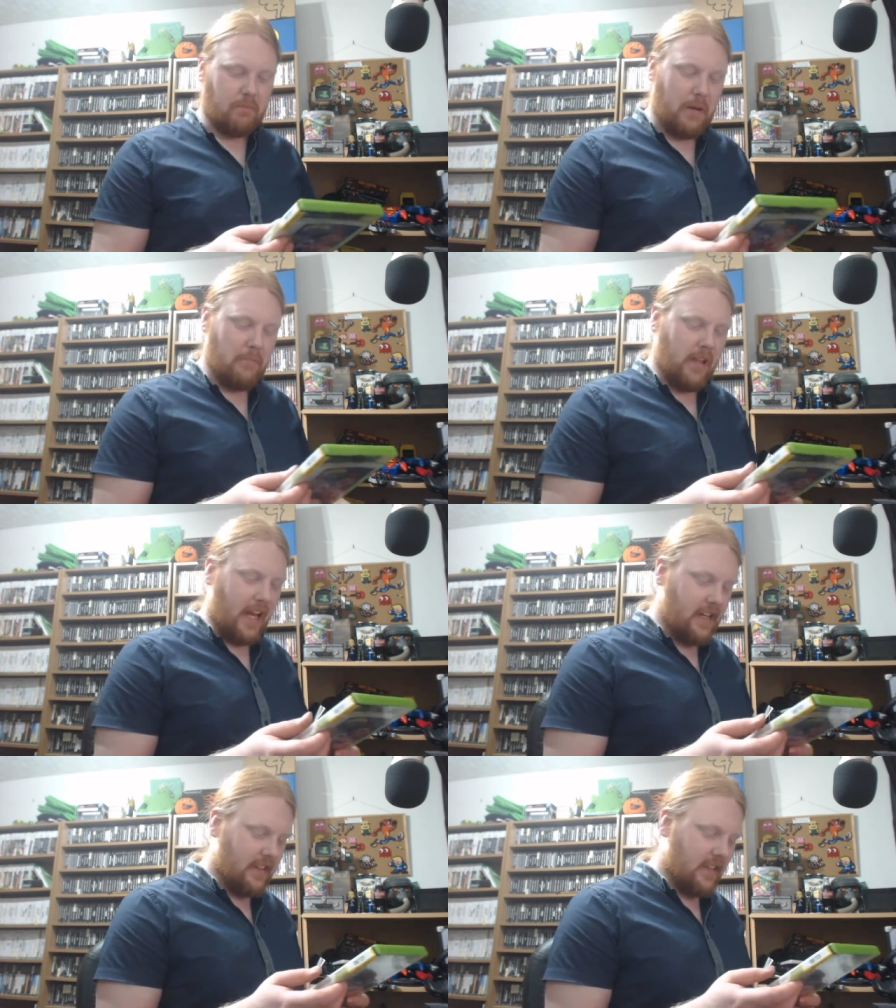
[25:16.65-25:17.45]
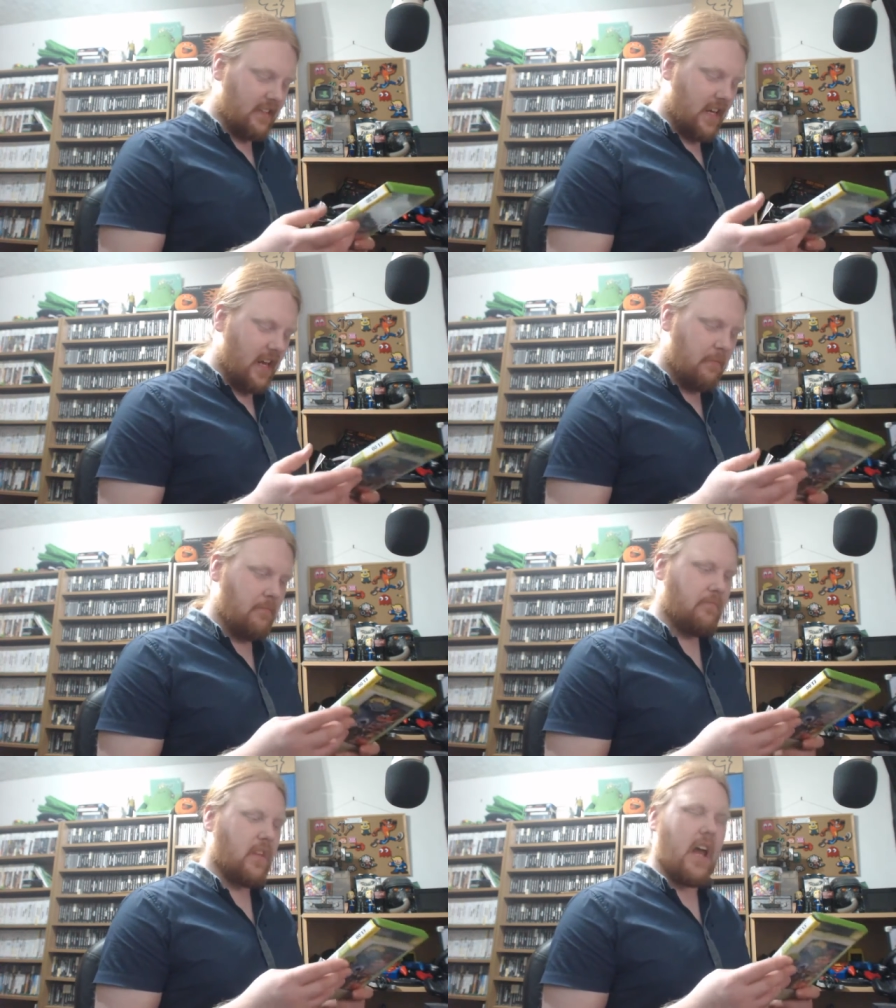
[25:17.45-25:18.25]
people hated this
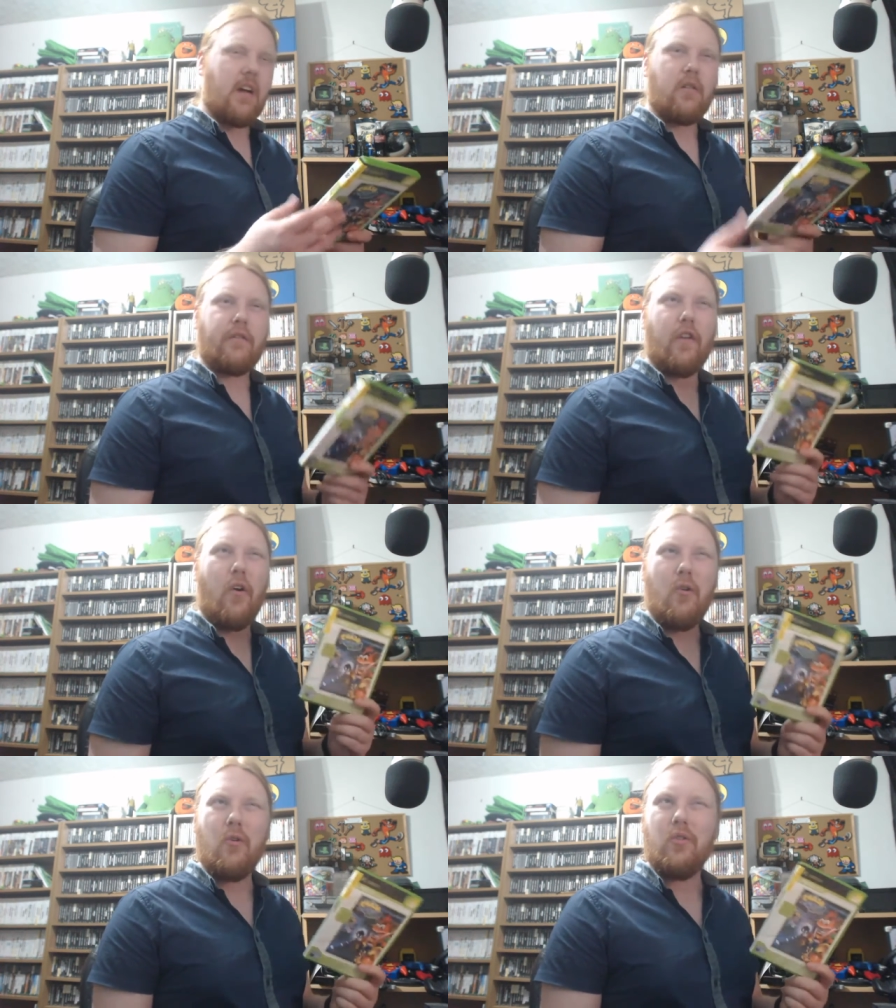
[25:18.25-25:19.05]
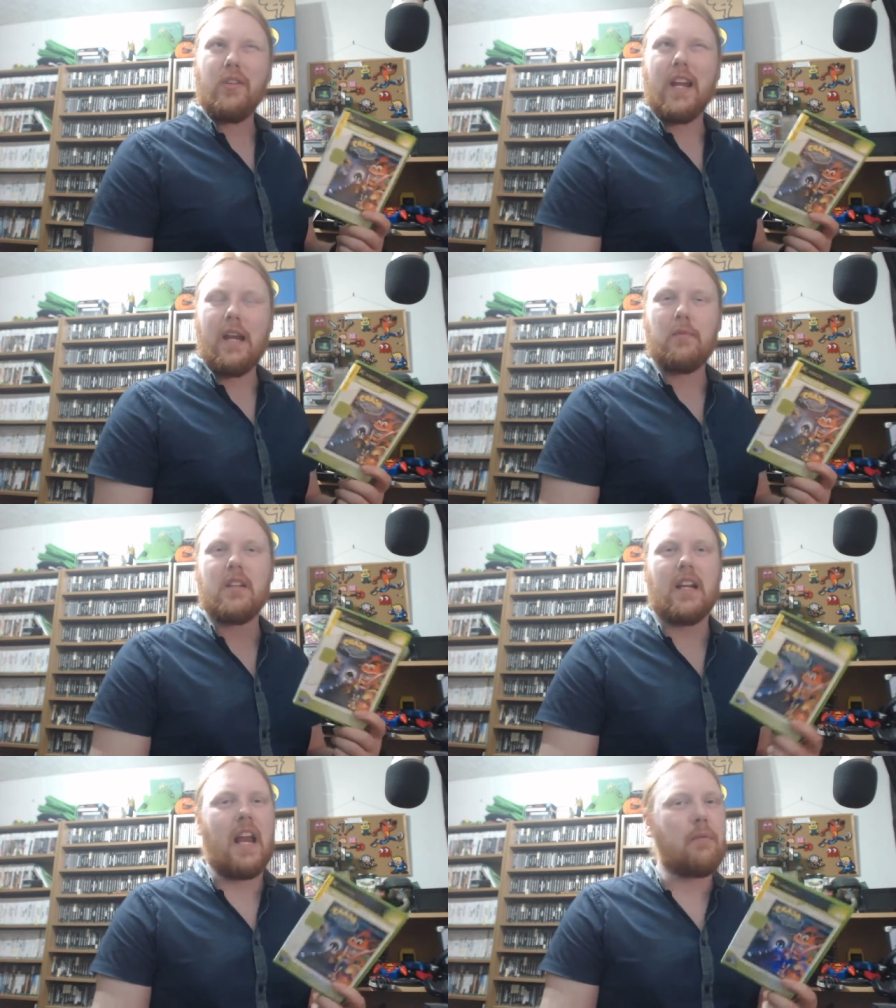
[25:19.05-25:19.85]
game. Out of all the games
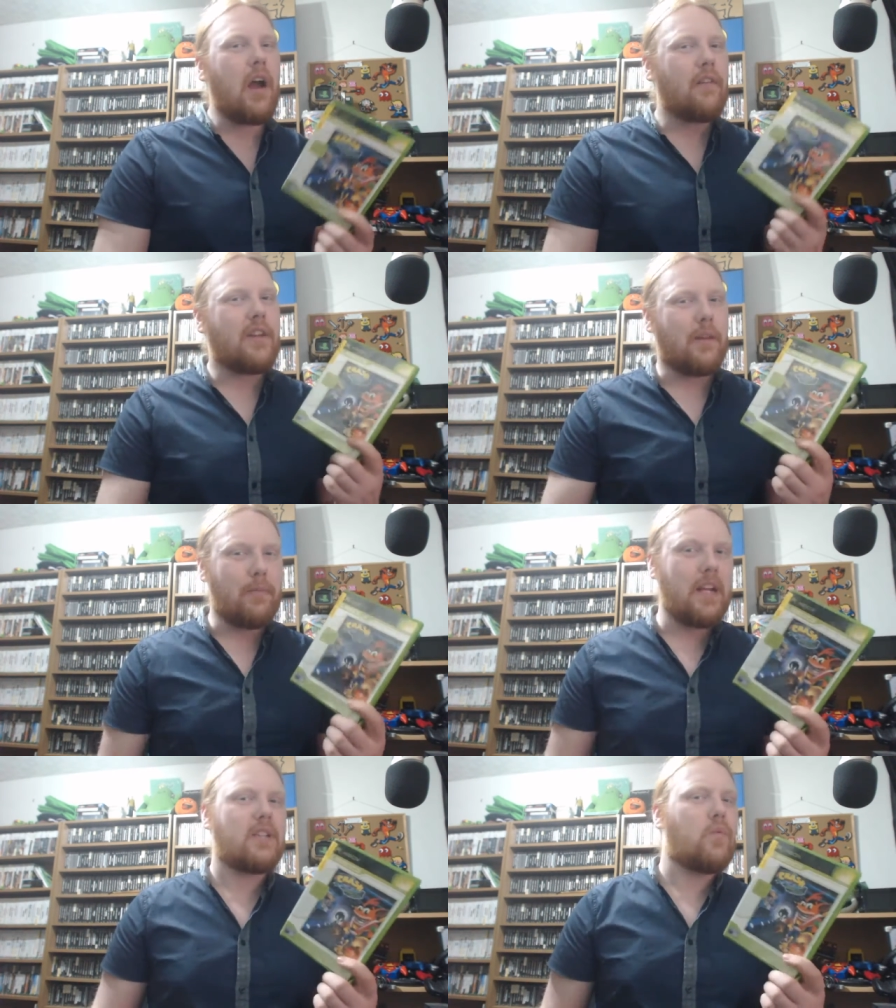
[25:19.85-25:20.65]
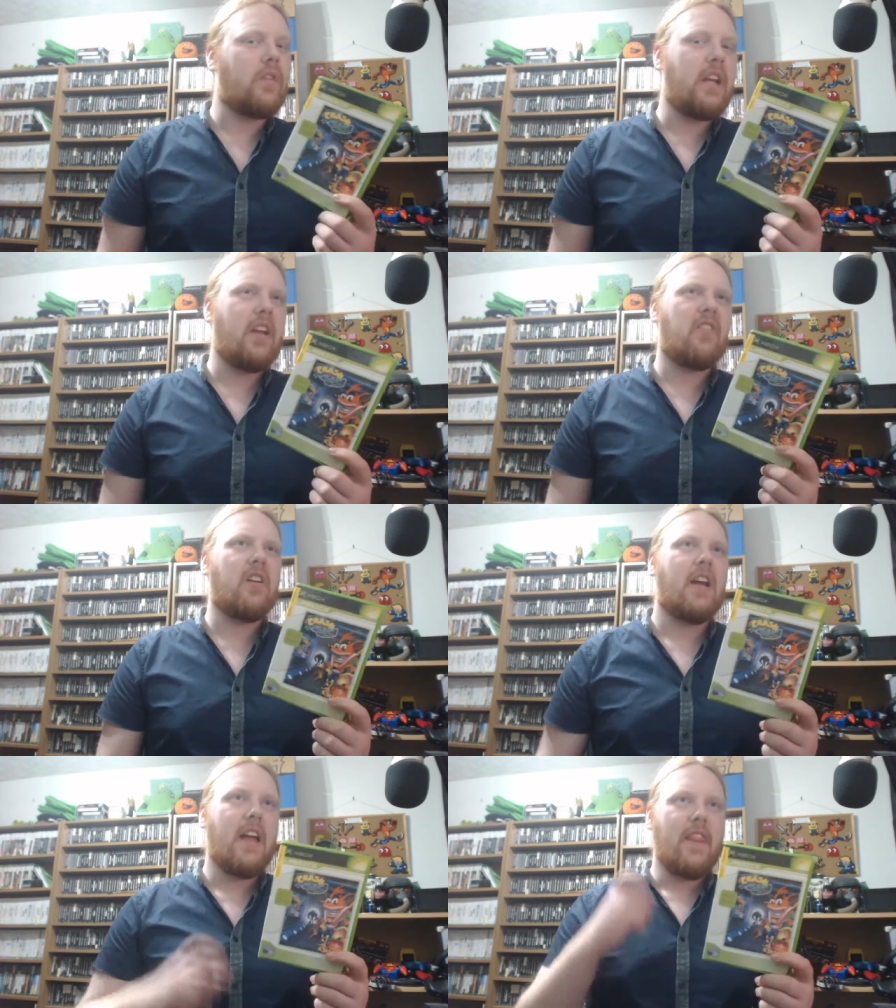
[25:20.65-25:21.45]
that came out after the PS1
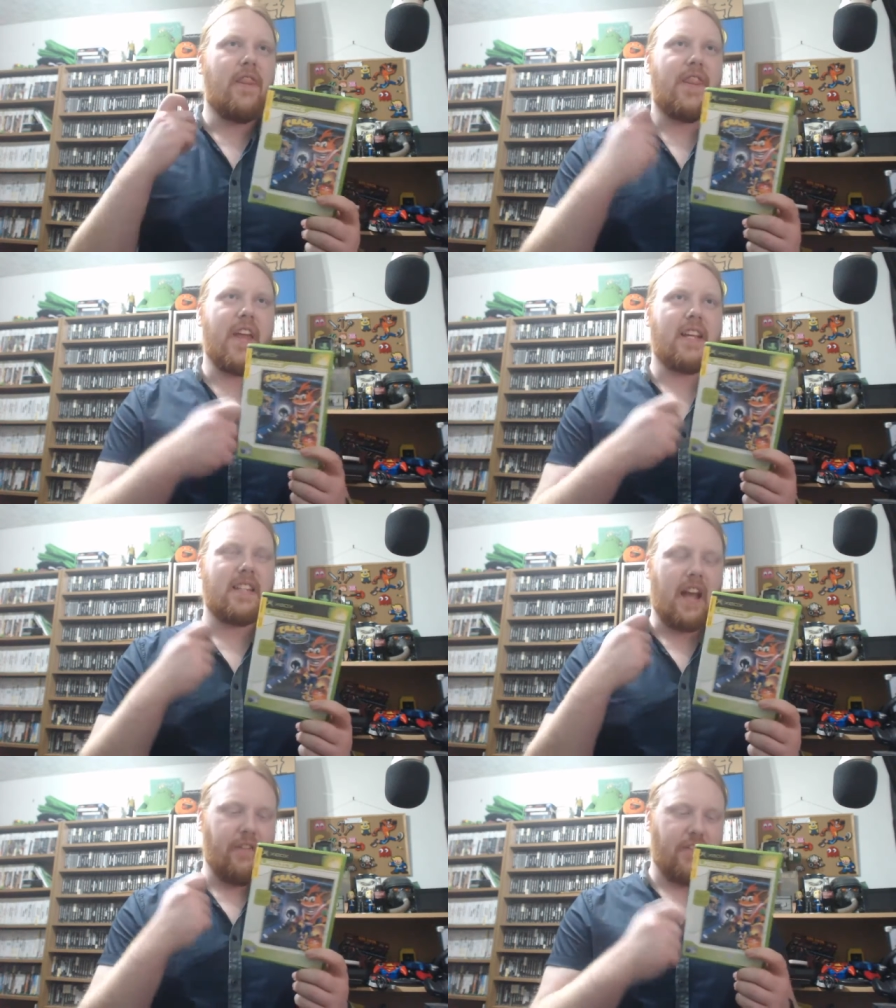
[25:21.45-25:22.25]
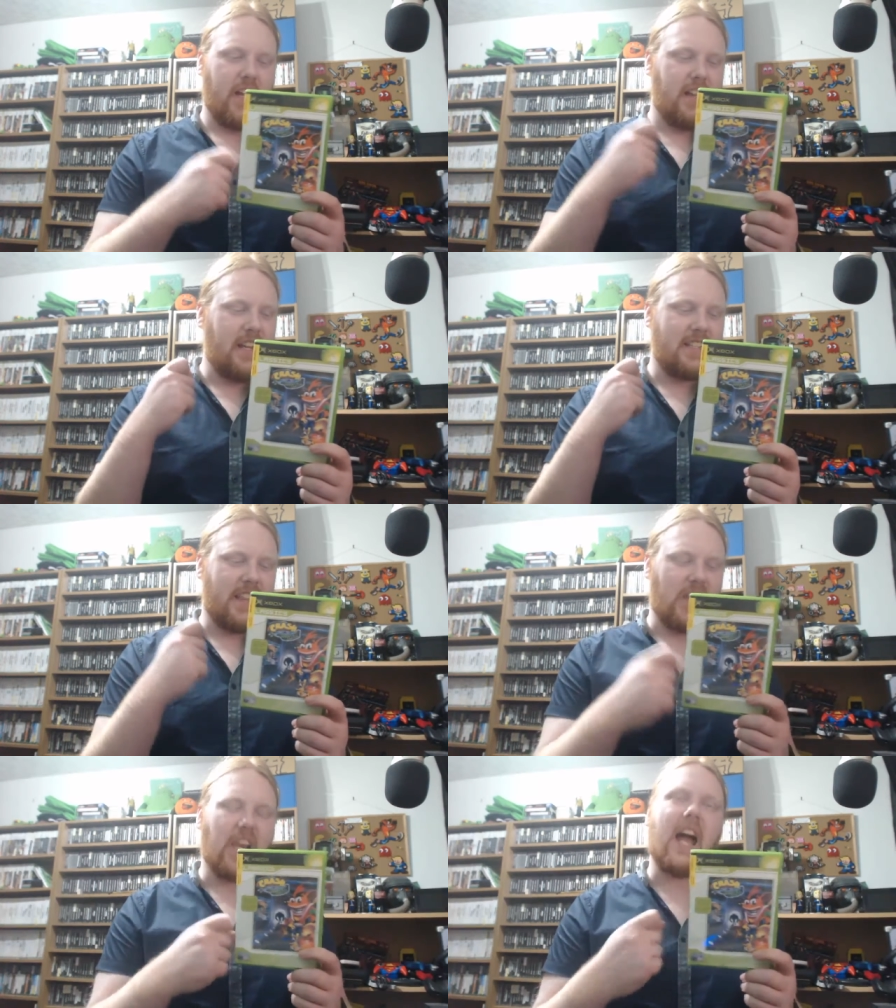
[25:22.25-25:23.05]
era, this, I feel, is
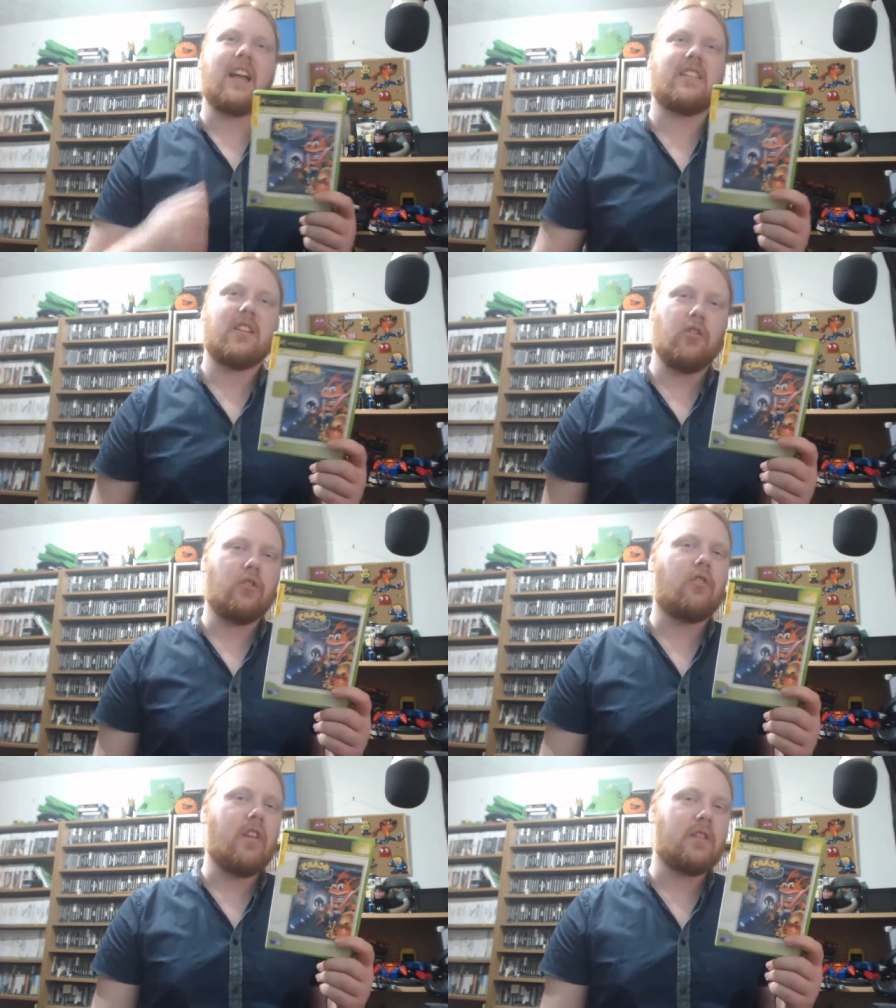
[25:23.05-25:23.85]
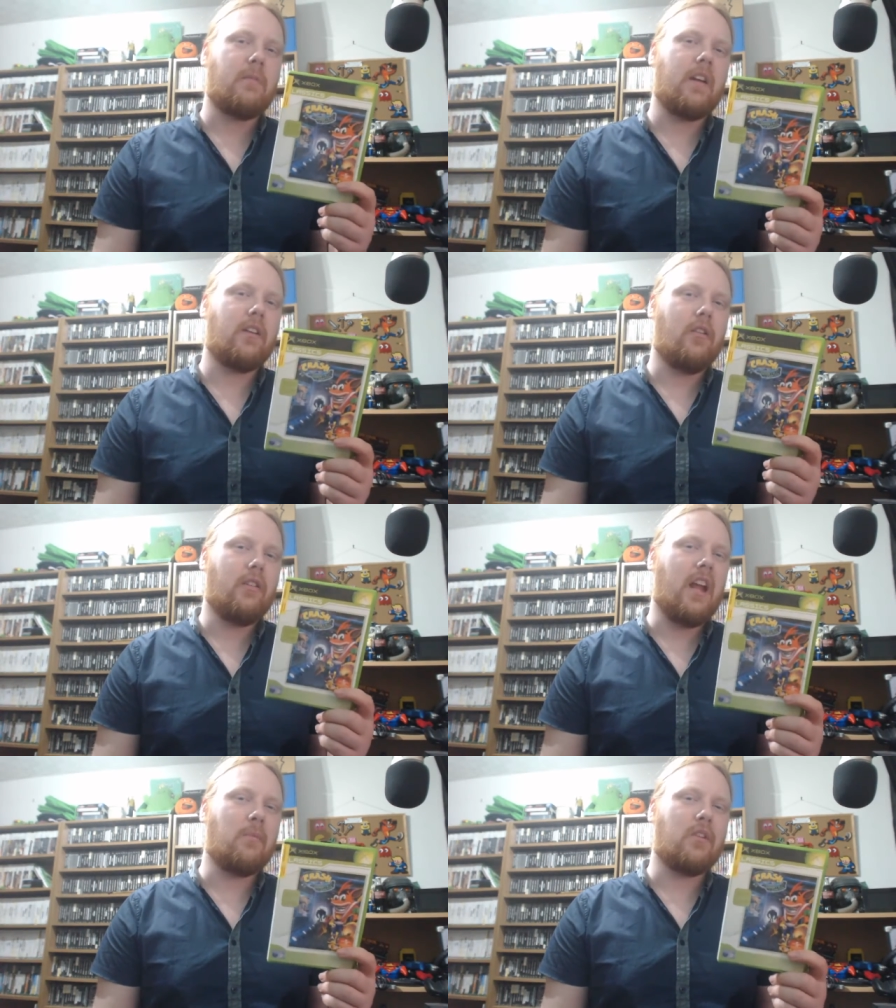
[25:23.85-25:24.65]
the last good Crash
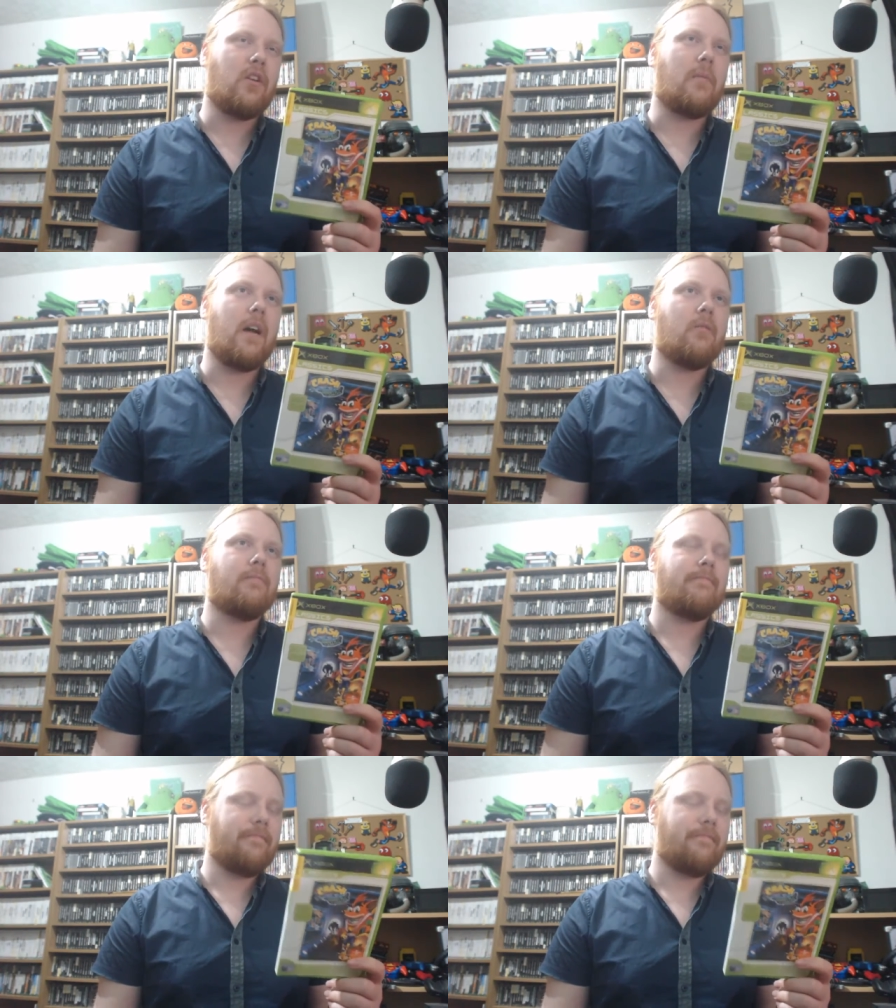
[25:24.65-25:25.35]
Bandicoot game to come out.